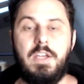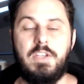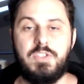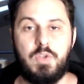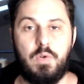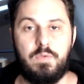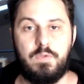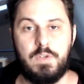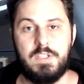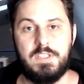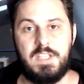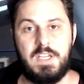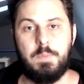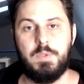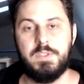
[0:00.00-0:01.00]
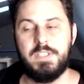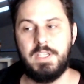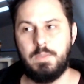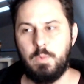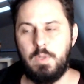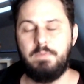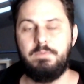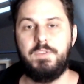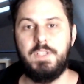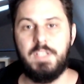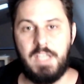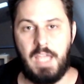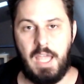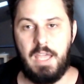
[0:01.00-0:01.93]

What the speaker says: So for example, it's like, well, I'm feeling